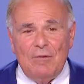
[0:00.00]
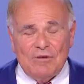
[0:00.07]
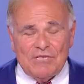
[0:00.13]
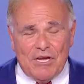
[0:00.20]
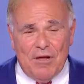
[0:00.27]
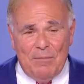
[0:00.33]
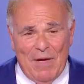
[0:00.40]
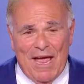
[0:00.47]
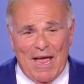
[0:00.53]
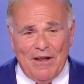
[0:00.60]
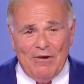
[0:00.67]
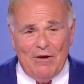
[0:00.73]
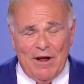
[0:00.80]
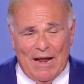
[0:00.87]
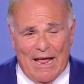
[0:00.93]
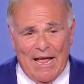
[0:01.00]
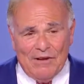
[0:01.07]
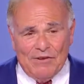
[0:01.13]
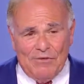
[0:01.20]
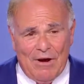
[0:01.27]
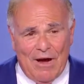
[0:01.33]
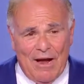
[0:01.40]
was a commander at
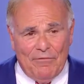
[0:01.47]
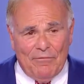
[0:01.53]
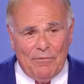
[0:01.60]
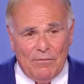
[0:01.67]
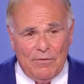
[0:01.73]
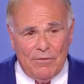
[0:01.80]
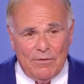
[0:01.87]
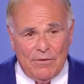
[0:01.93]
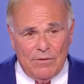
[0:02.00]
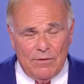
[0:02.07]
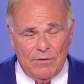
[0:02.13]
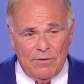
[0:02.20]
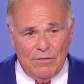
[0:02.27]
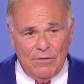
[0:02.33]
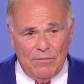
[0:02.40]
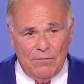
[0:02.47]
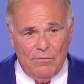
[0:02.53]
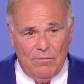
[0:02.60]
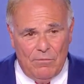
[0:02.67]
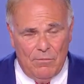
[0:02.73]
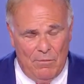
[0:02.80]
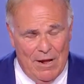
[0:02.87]
Ashraf.
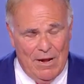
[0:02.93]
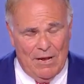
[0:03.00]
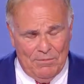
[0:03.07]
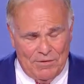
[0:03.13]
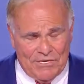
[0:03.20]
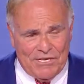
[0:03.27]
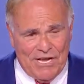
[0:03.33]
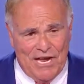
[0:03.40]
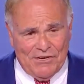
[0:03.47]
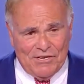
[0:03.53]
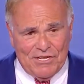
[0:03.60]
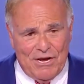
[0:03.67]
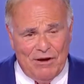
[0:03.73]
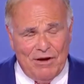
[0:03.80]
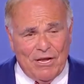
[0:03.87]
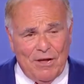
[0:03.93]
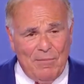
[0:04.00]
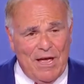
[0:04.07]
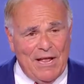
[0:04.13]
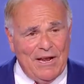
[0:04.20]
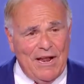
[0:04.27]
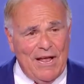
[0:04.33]
While he was stationed there, he
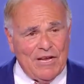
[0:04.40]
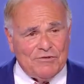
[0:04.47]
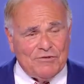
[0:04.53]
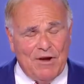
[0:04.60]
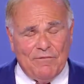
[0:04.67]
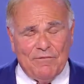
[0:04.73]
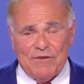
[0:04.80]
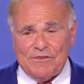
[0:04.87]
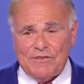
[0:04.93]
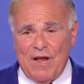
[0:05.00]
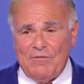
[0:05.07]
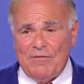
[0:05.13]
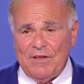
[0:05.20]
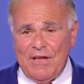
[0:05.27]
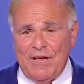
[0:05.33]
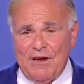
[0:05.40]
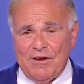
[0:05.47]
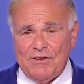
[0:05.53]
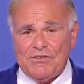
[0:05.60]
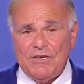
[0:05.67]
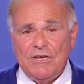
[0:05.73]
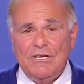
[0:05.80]
commanded Ashraf for several
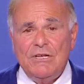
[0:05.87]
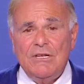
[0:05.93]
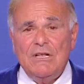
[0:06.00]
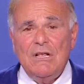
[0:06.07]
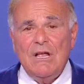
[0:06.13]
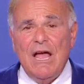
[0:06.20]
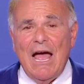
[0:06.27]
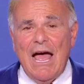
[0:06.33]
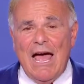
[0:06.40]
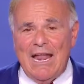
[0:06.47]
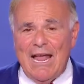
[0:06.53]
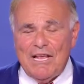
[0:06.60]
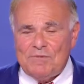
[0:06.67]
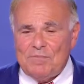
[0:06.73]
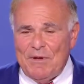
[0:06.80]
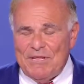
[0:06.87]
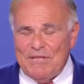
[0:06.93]
years and has been